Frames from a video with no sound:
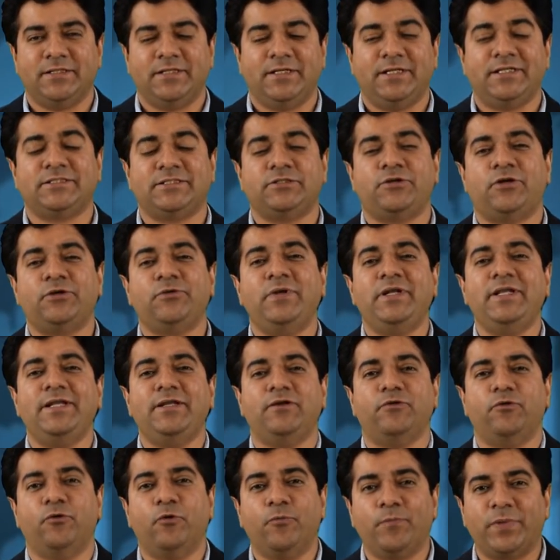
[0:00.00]
It's not only
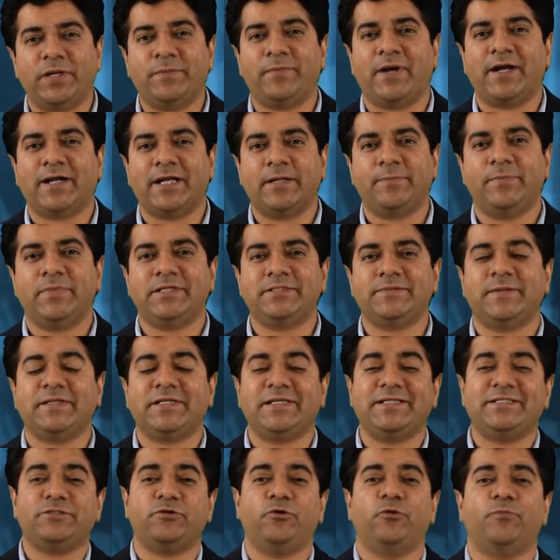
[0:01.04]
open marketplace, but
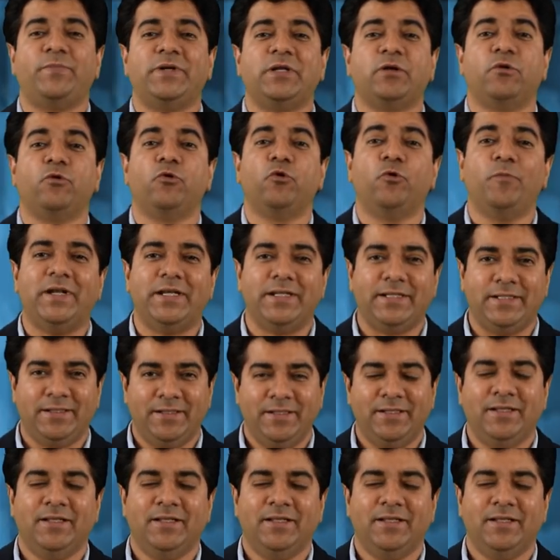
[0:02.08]
it's open globally.